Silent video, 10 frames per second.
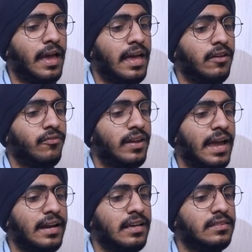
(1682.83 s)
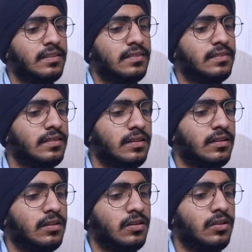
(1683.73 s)
and if right exists,
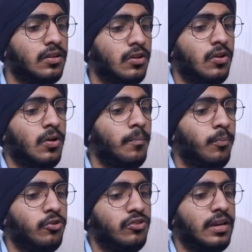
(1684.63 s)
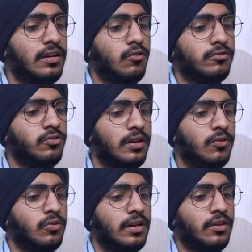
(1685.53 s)
push it also
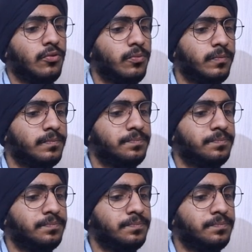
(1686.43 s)
into the queue.